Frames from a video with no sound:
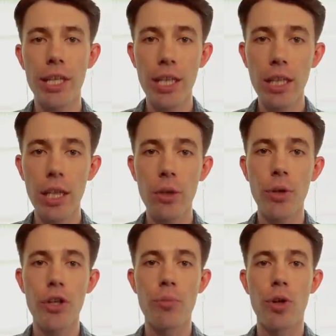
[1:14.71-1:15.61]

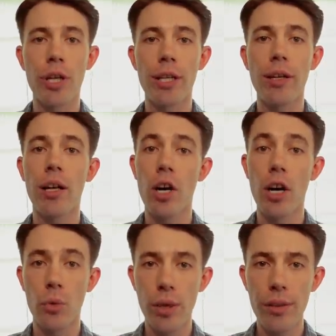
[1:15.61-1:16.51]
e-liquid you're bringing
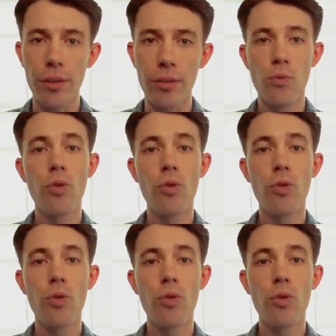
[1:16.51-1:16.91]
along with you.